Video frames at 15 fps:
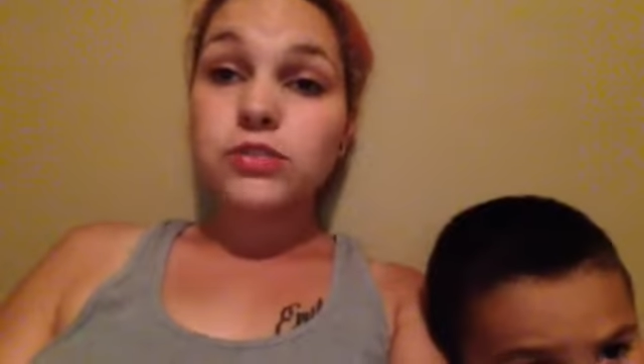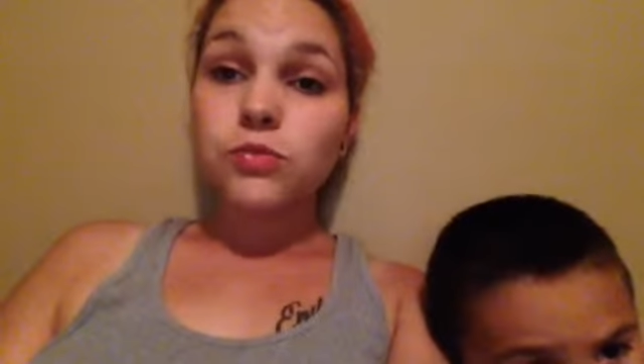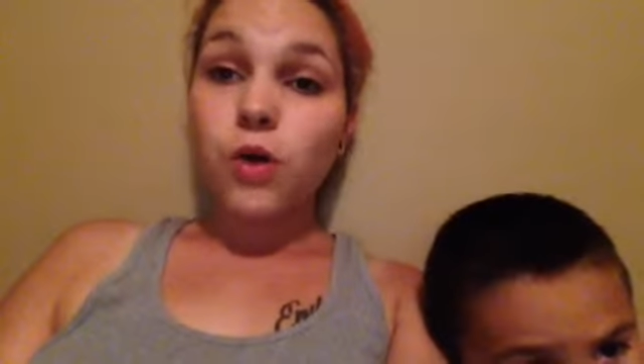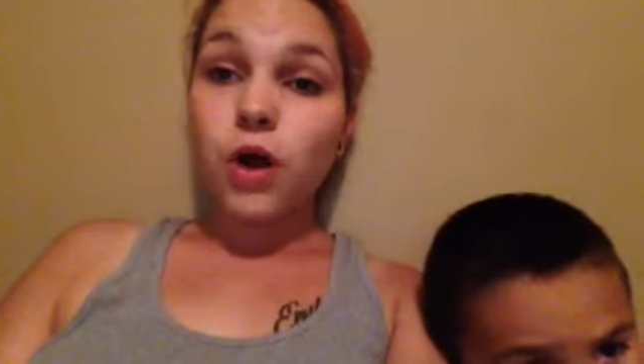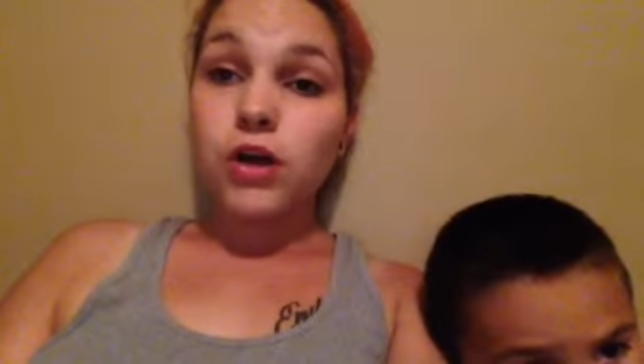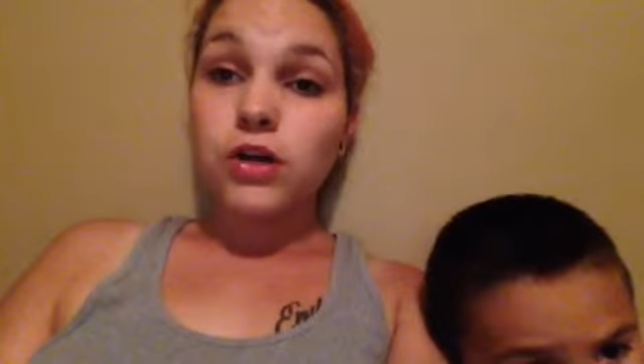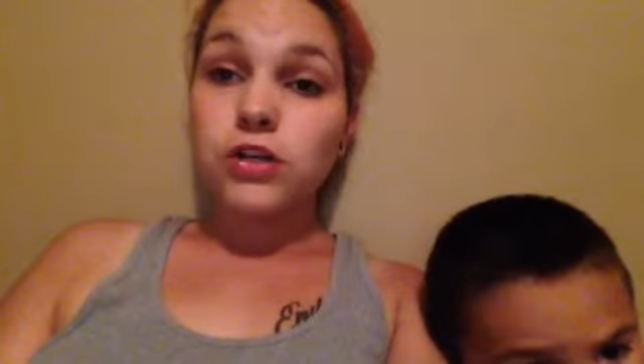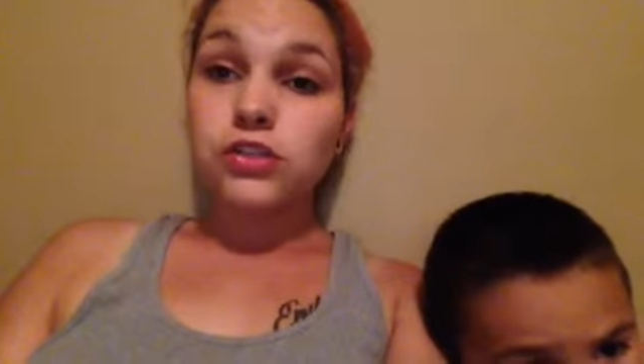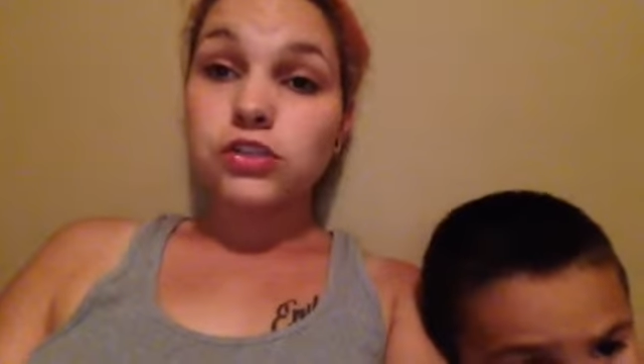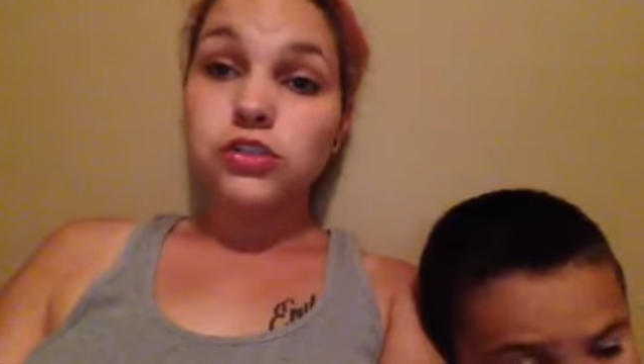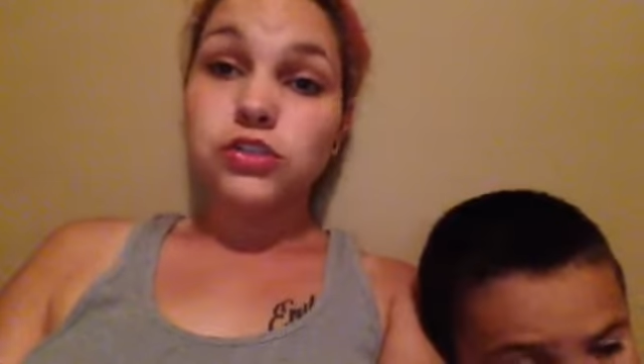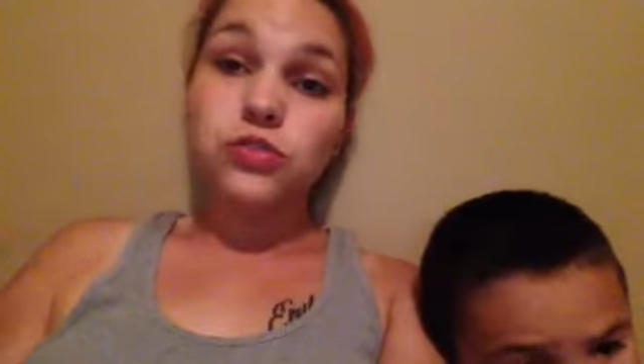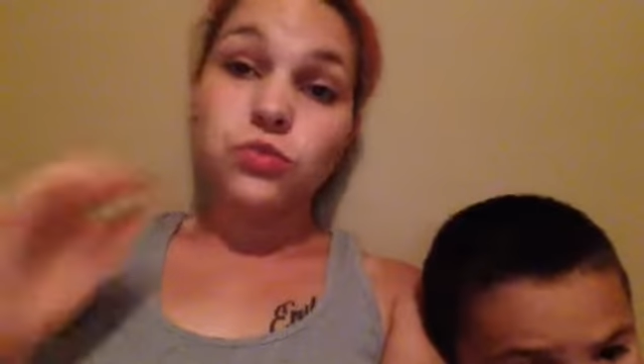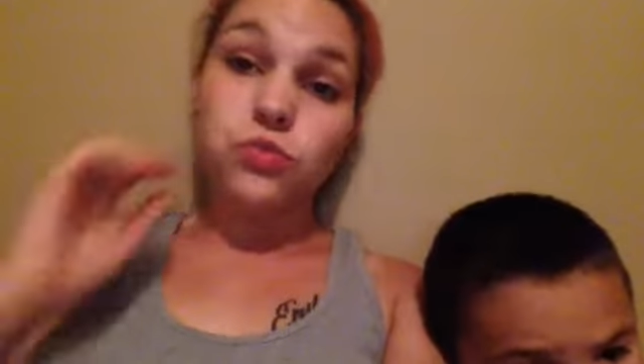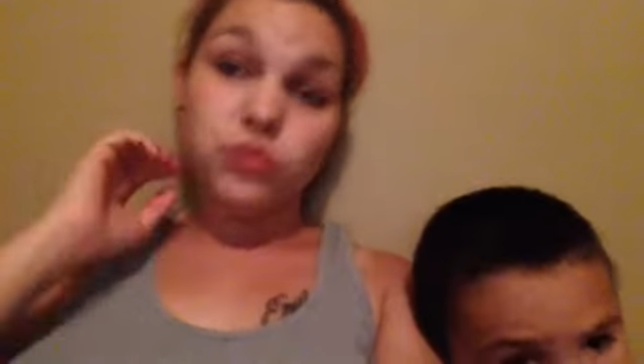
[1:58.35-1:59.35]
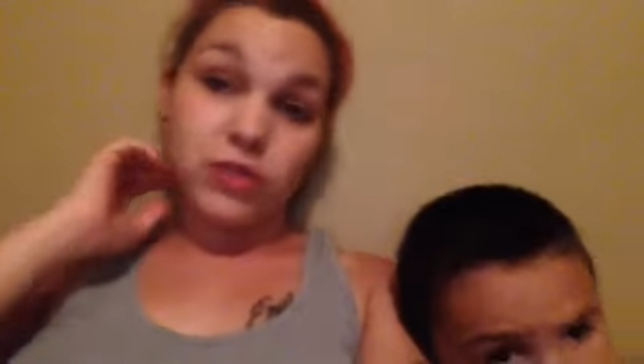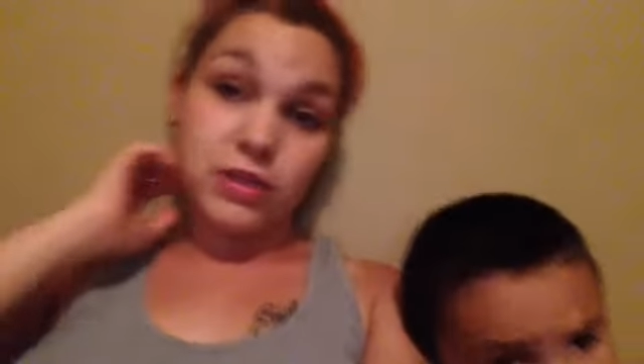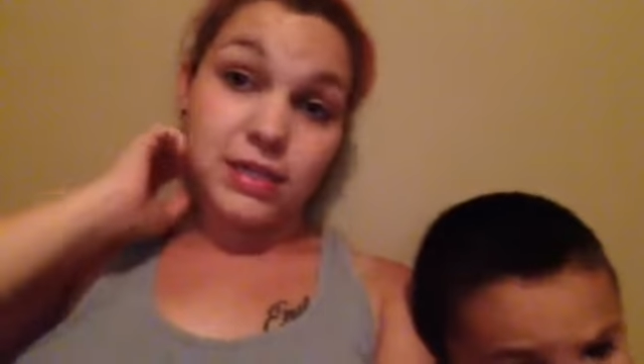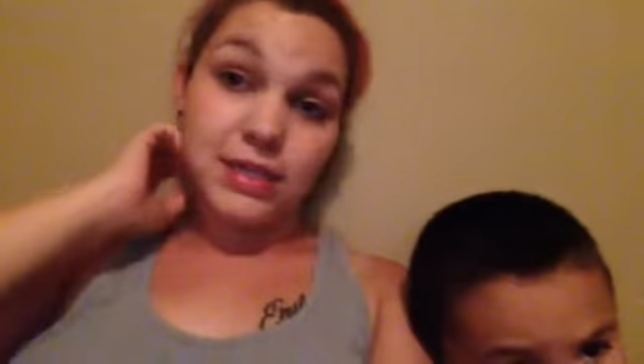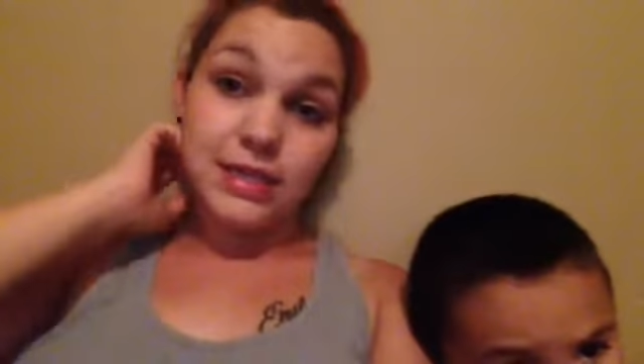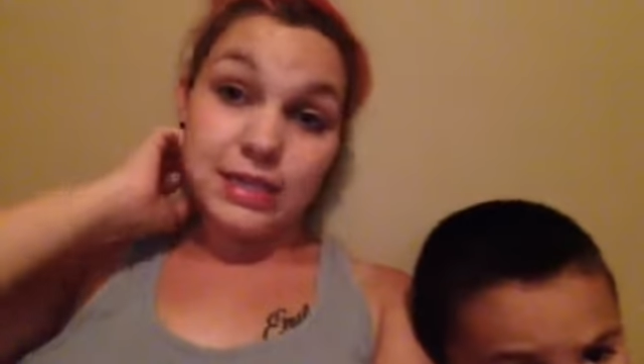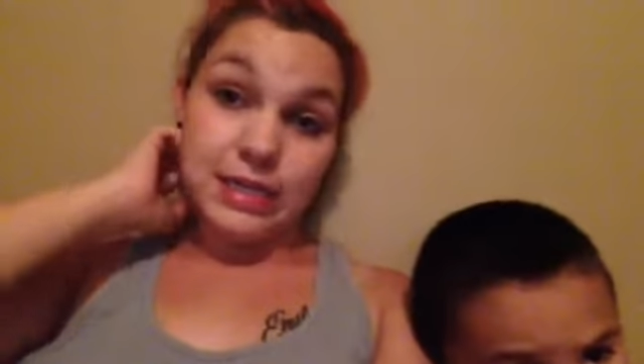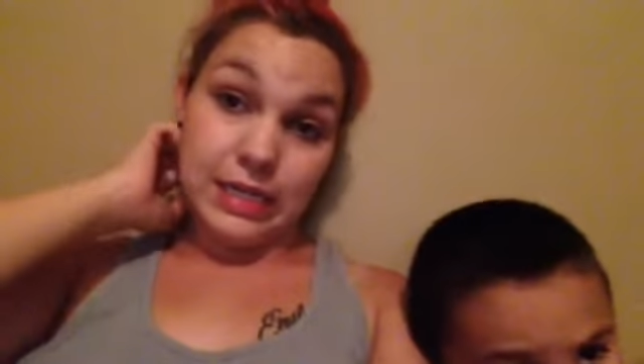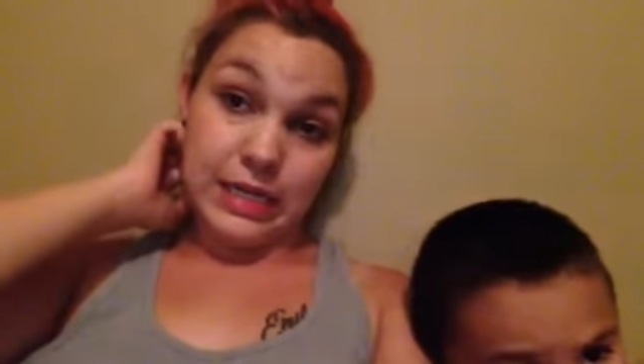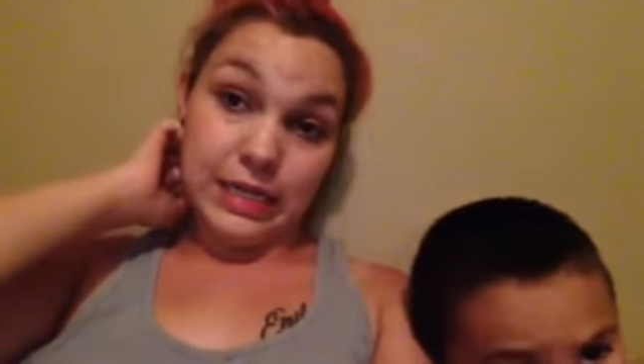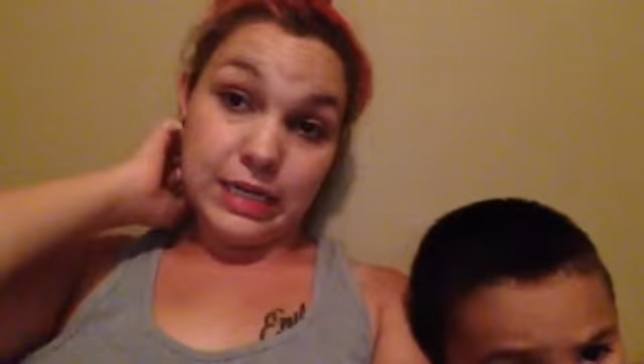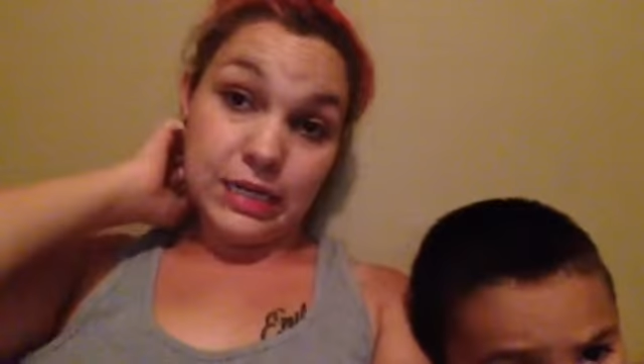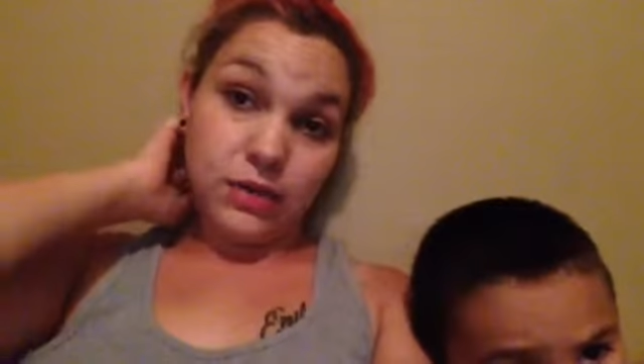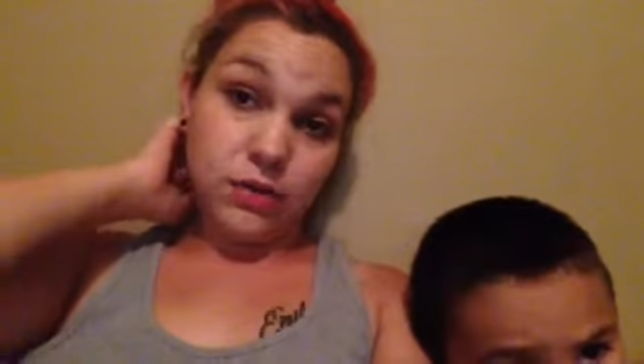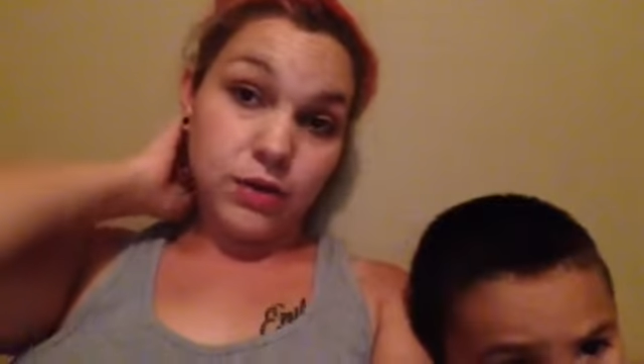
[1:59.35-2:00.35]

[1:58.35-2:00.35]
water do you really need?